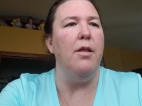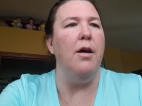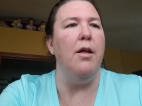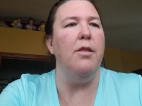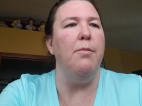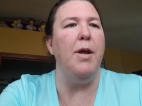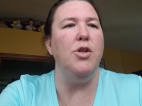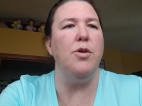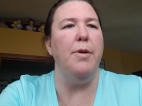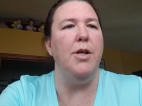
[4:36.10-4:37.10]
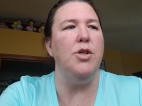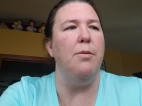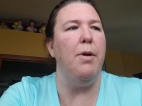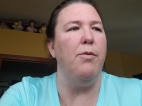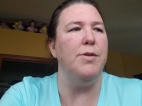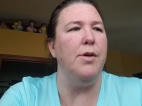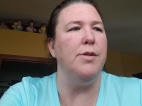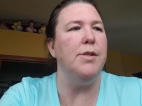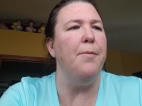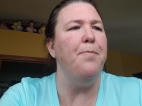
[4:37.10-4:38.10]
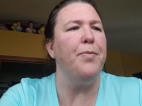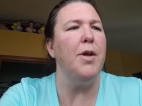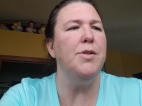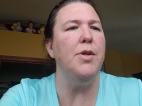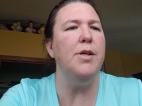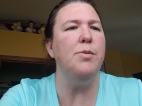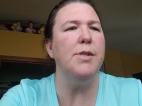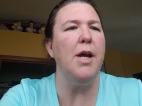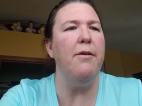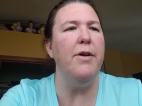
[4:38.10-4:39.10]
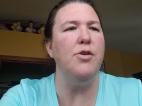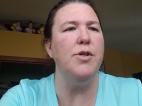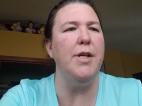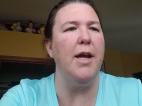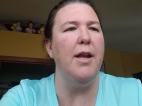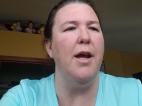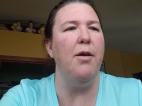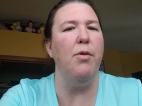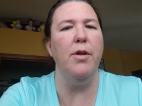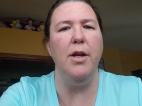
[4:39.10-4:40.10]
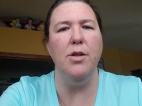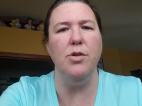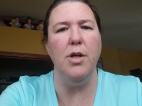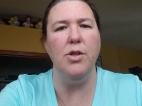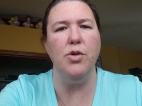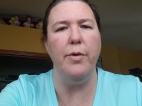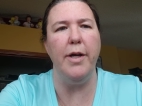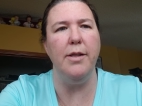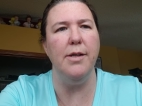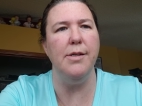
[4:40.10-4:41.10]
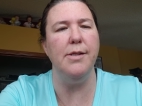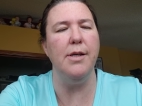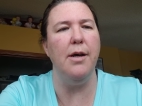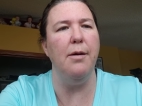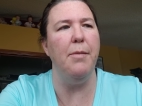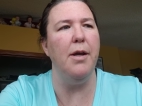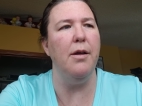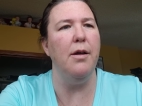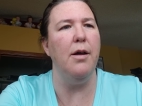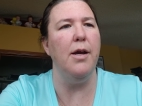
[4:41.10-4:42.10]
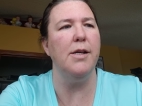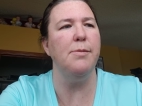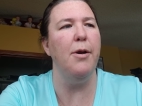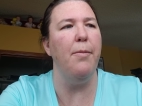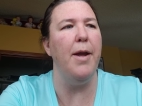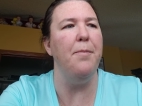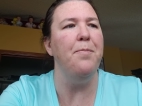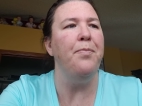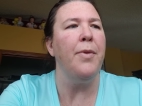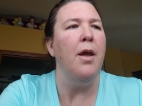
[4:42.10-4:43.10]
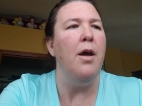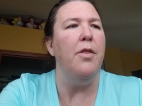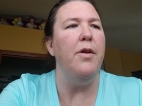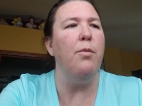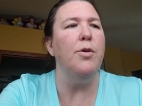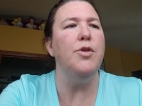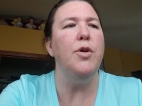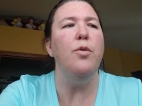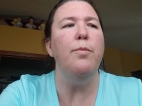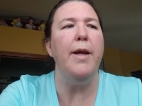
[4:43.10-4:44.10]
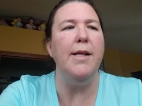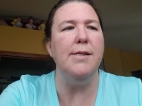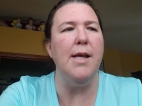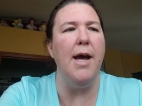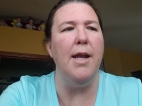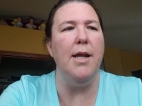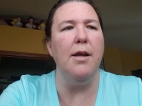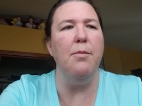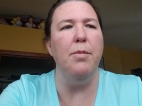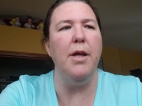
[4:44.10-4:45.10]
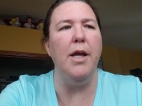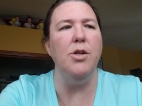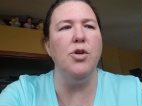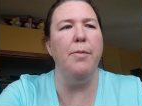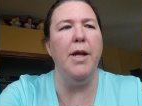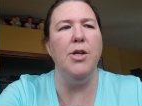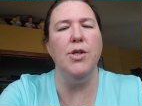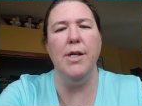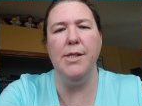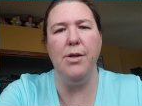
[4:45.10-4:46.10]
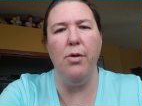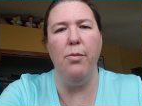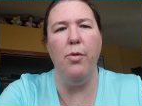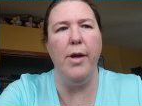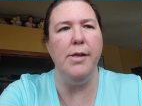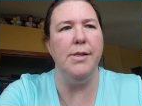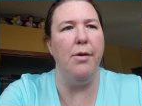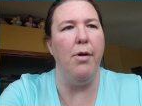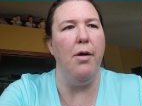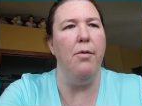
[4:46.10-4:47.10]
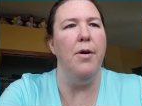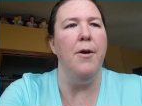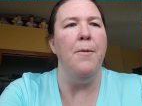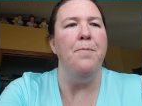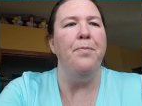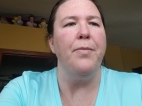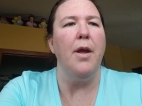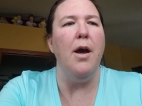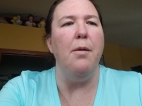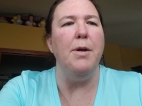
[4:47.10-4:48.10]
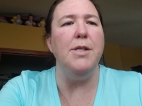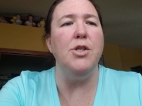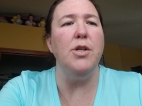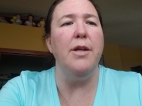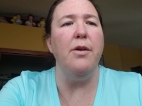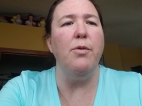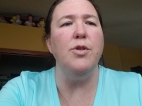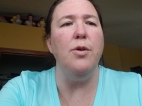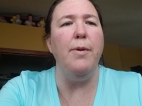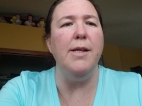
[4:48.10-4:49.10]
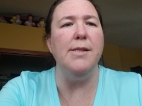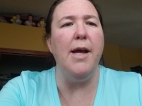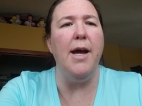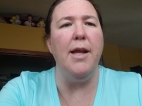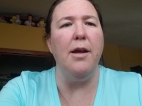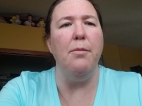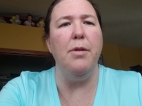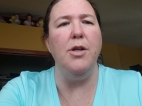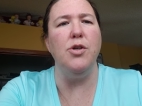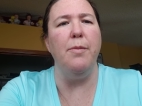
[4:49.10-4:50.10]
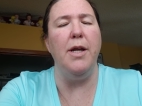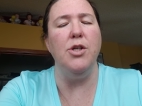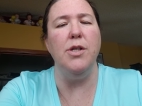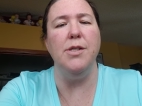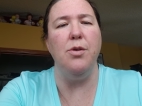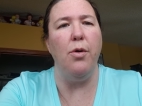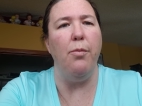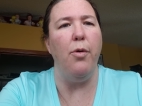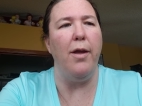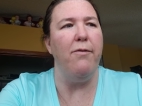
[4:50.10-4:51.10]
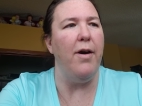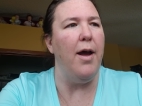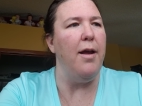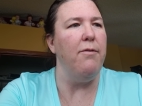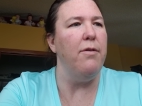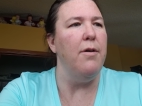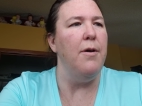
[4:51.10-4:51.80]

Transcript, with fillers: uh, the bean germination in my results so this was kind of interesting and I really didn't enjoy this um, uh, experiment. There were two beans that had incomplete germination at 0.0. .0. Um, additionally, there were two beans that had incomplete germination at 0 0.5.